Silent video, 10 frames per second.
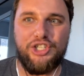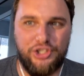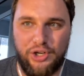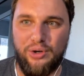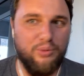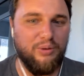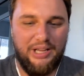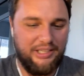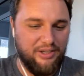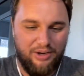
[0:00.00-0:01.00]
show,
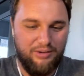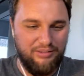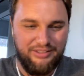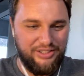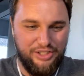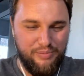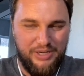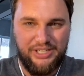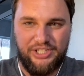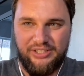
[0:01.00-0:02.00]
like only
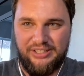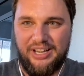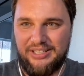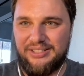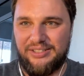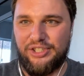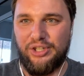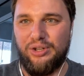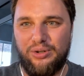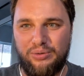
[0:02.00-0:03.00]
Dimash and that
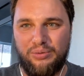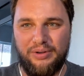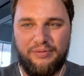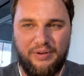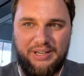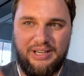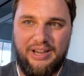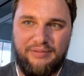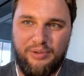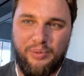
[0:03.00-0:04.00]
show with
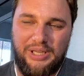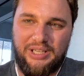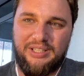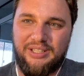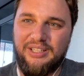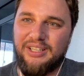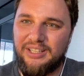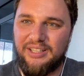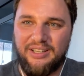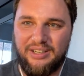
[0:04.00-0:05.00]
every week
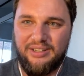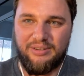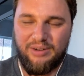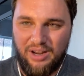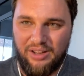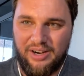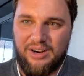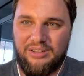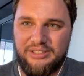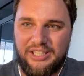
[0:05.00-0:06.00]
a lot
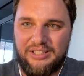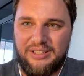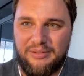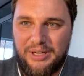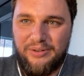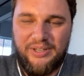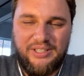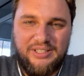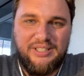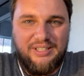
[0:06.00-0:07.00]
of content about
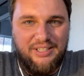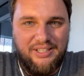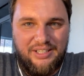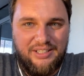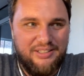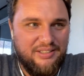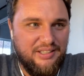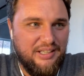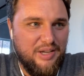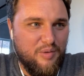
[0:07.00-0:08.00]
it. And
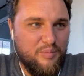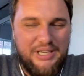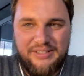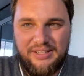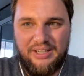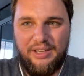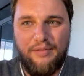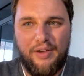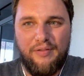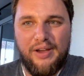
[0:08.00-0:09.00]
because
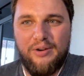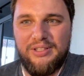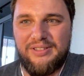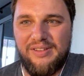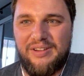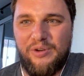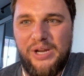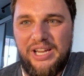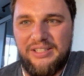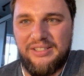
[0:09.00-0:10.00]
if I could
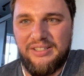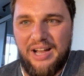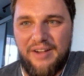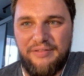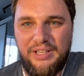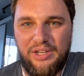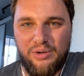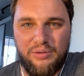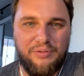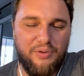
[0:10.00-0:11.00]
create a
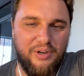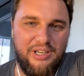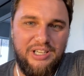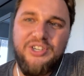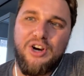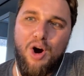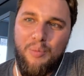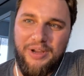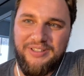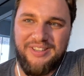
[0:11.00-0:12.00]
video for each
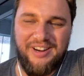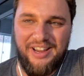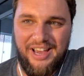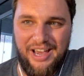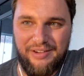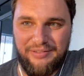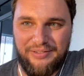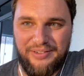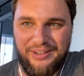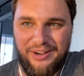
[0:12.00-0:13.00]
comment that I have
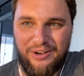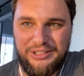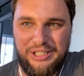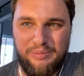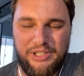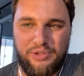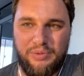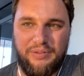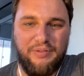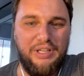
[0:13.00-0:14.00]
on Dimash
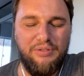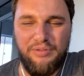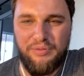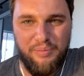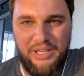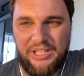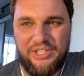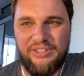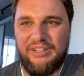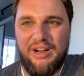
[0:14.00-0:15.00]
with new
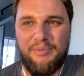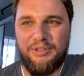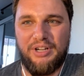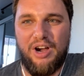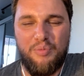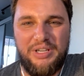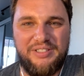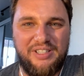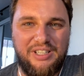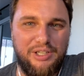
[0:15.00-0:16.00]
information about how
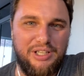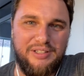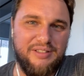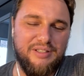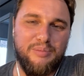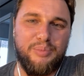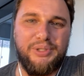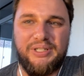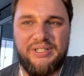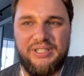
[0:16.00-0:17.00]
amazing he is as a
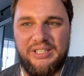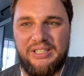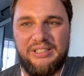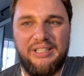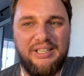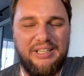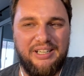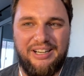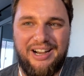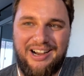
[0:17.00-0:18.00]
person,
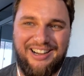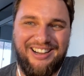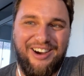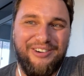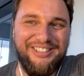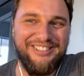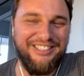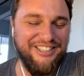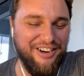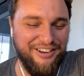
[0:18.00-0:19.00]
how he
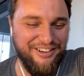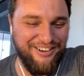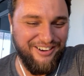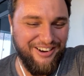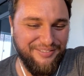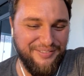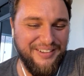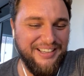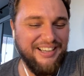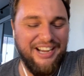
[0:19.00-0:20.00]
turned off
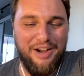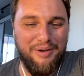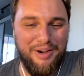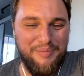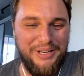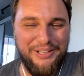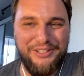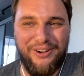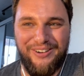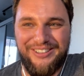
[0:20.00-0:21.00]
$1
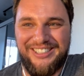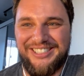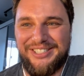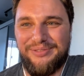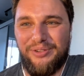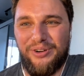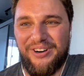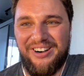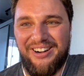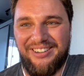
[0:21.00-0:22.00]
million
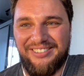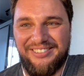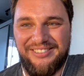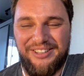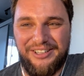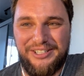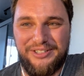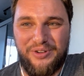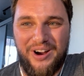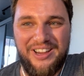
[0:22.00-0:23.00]
for not
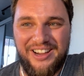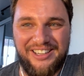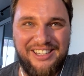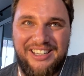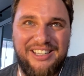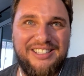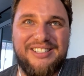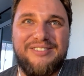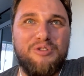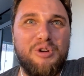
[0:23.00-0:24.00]
destroying a
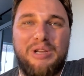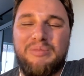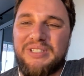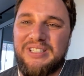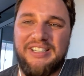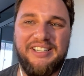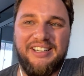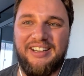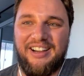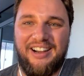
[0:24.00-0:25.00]
kid's dreams.
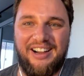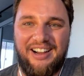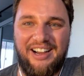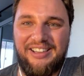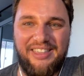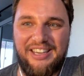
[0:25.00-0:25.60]
I